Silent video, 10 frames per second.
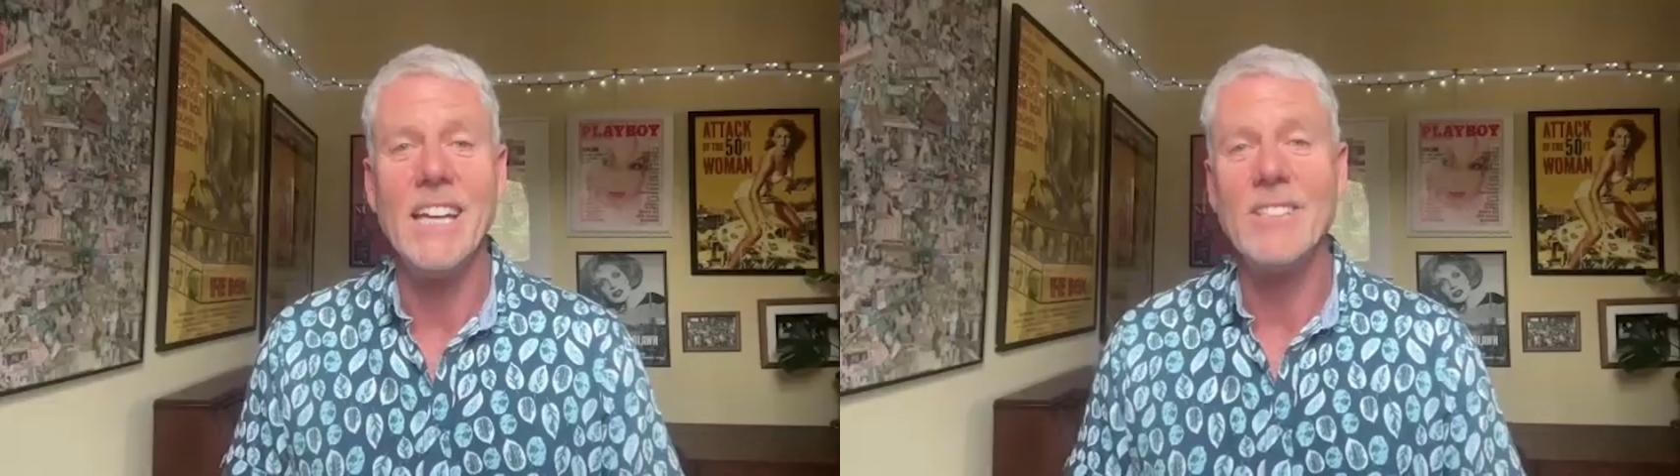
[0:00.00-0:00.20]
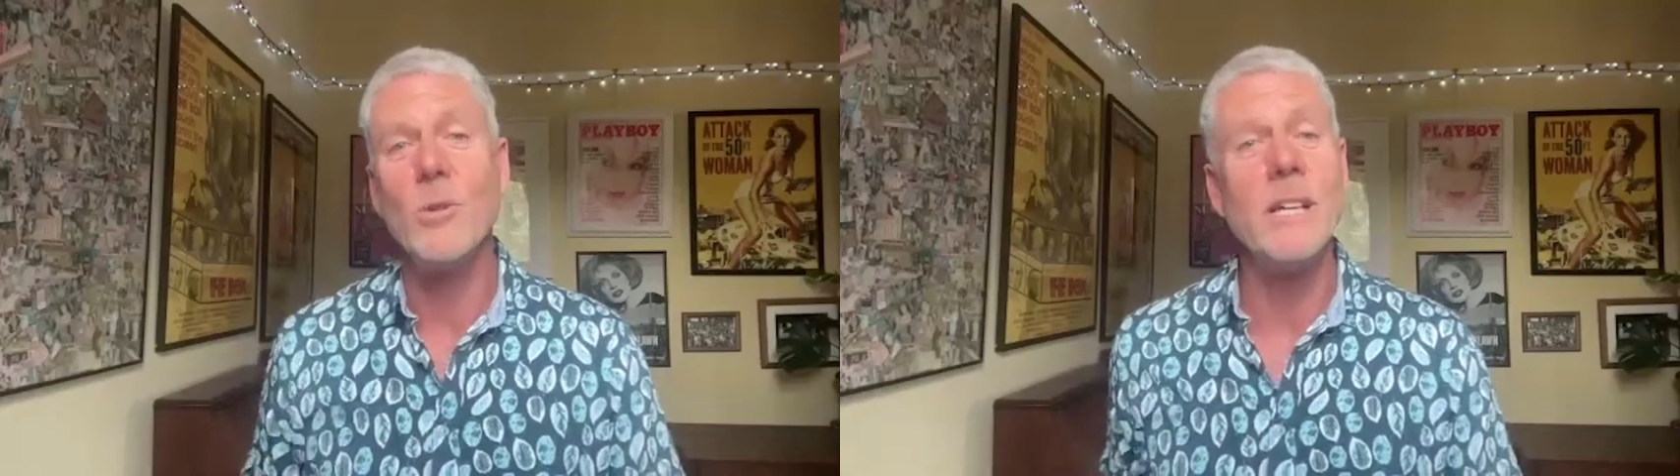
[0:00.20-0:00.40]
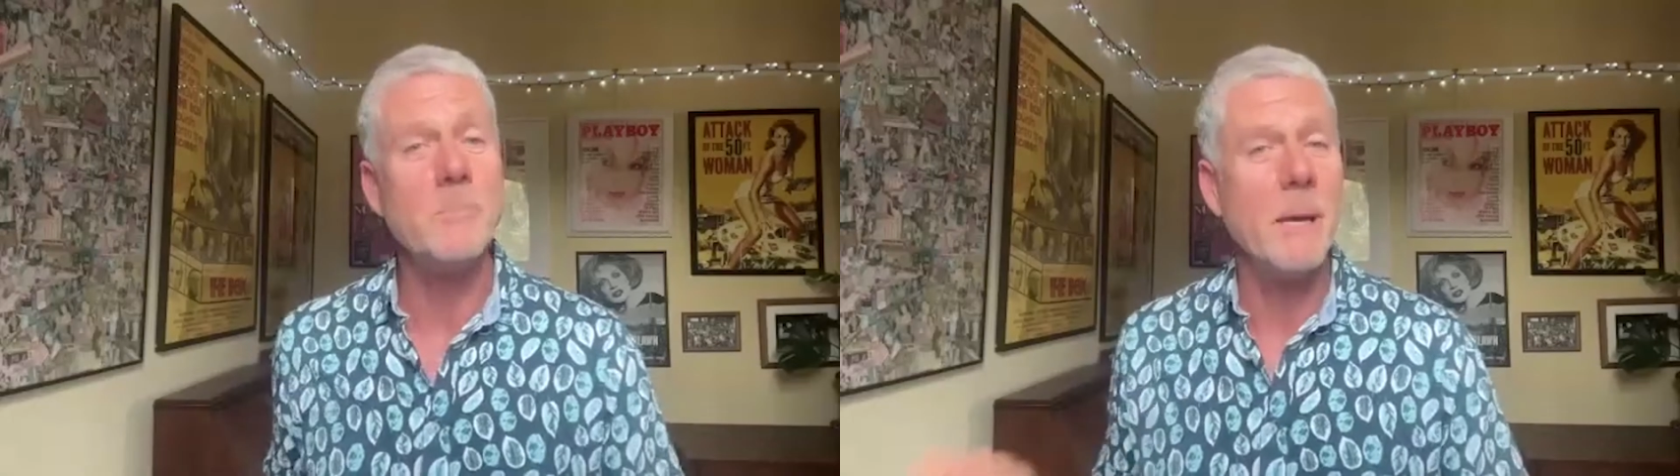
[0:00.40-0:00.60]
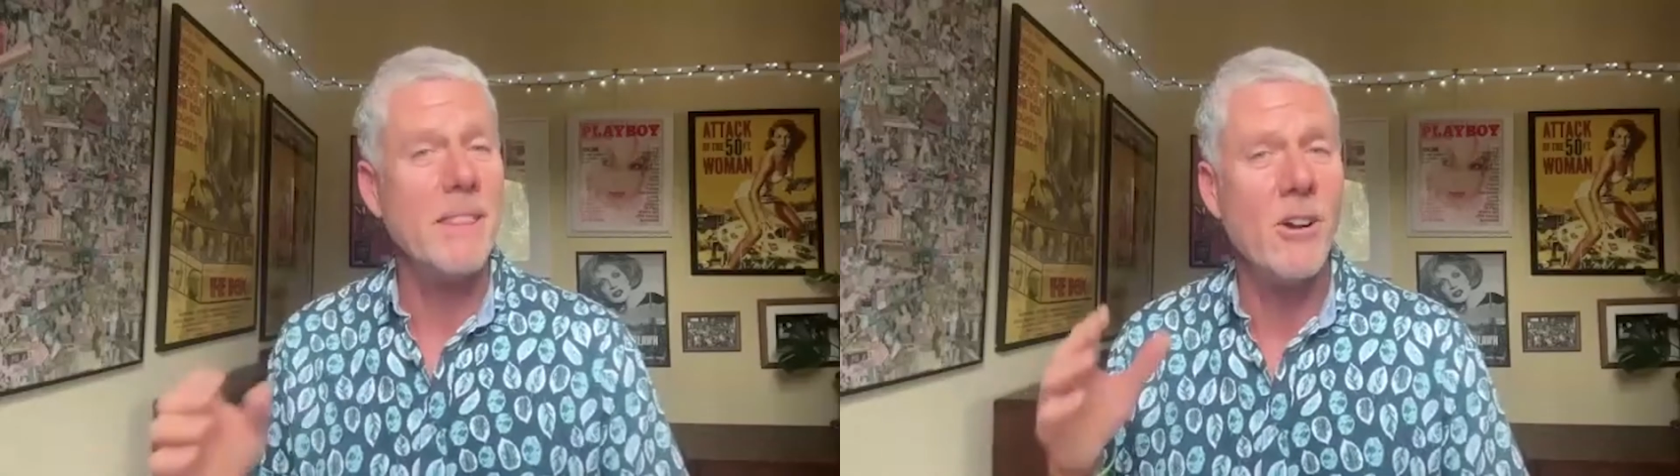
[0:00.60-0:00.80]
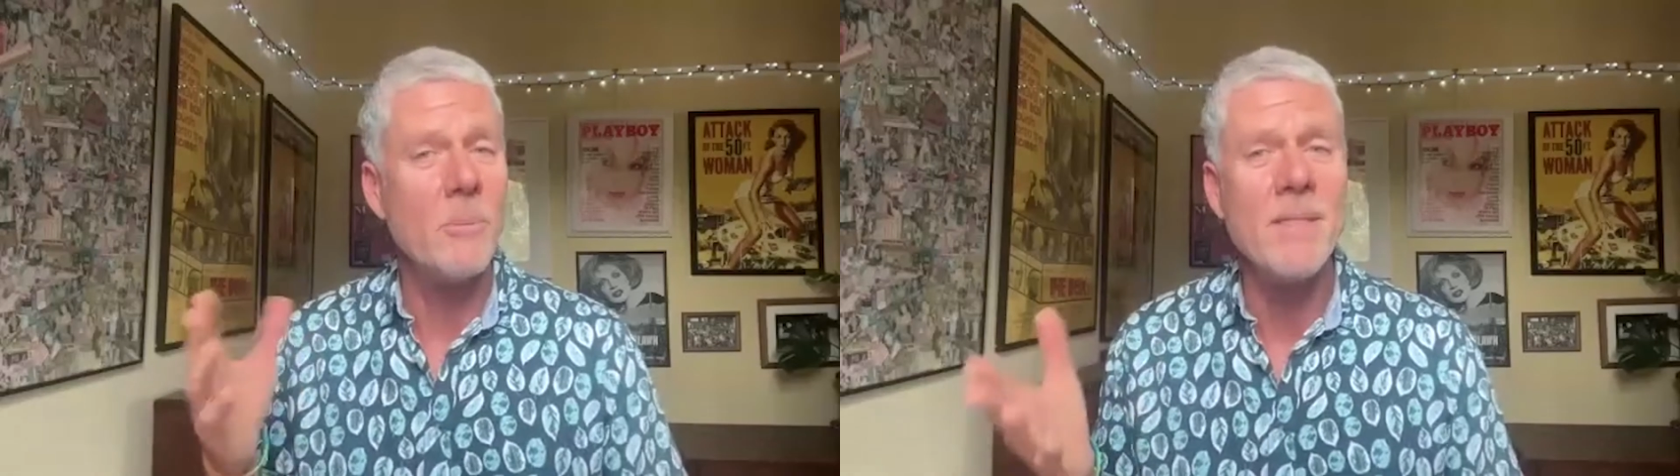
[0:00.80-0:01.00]
it's always been
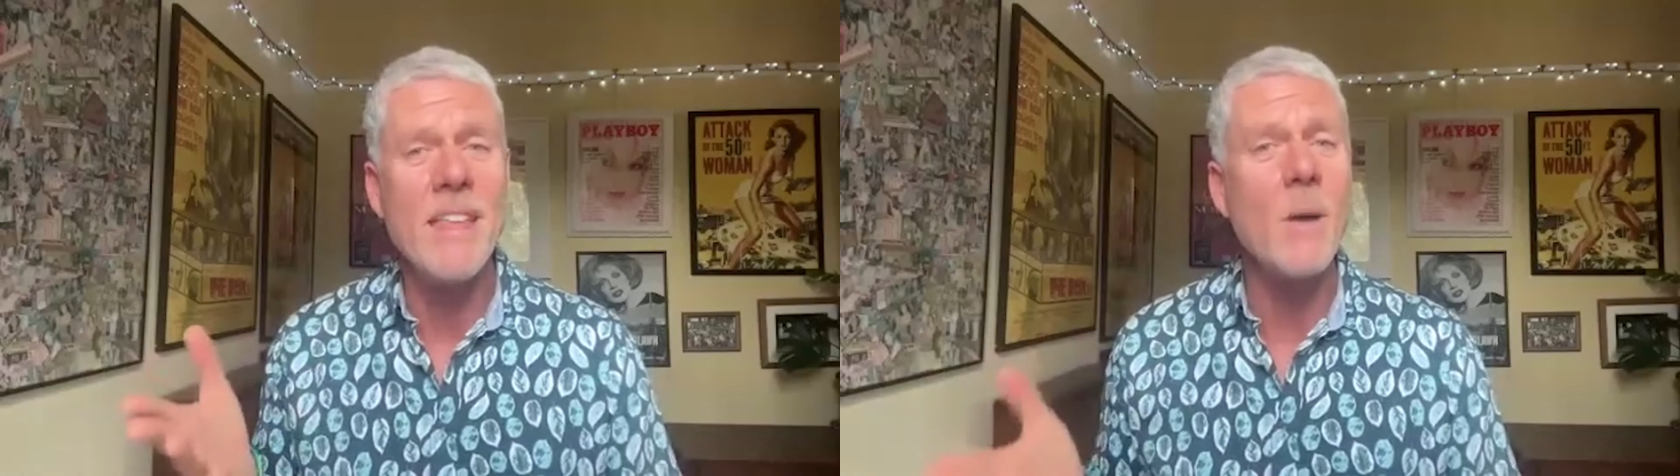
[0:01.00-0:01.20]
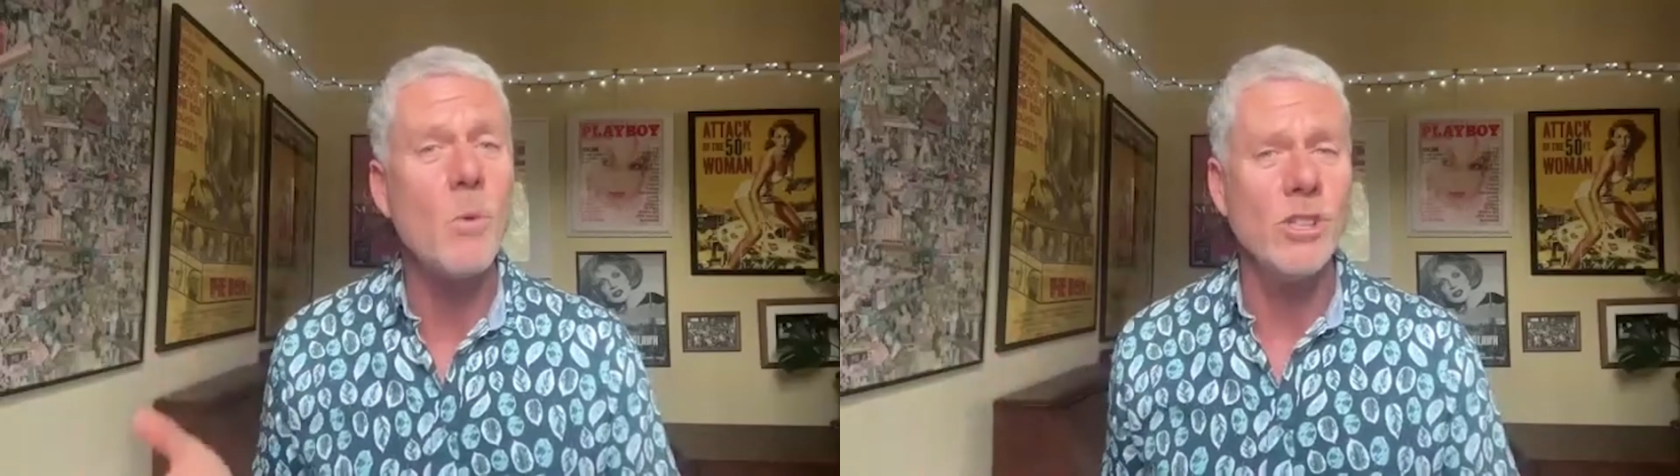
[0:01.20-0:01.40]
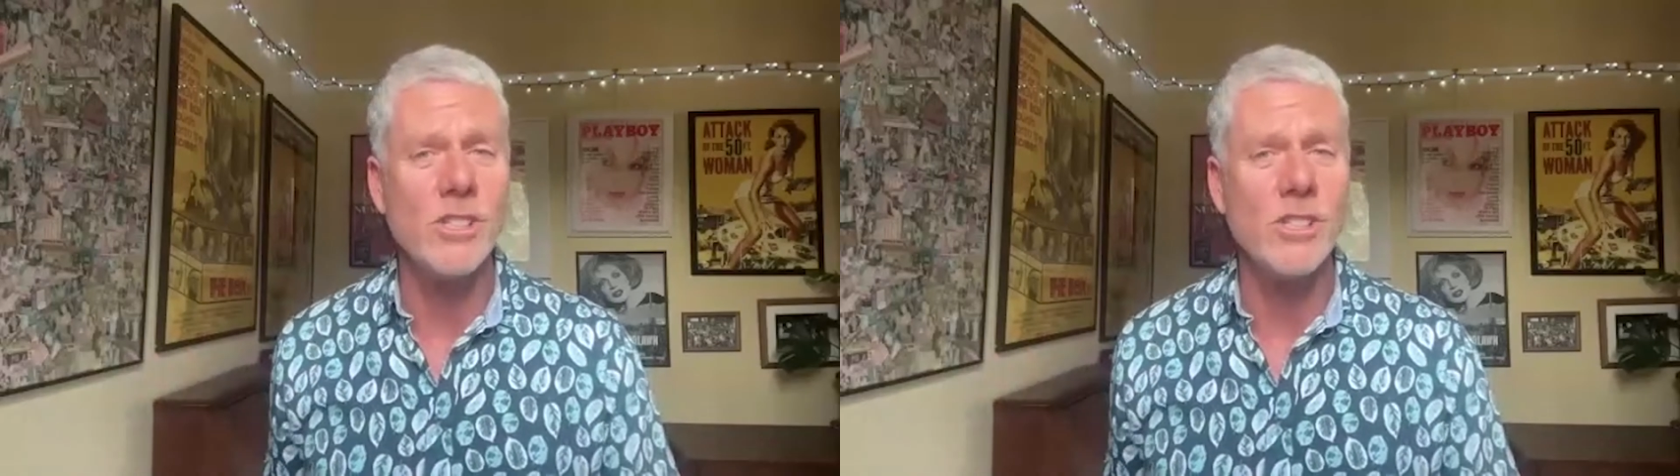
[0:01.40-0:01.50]
there. I mean, that word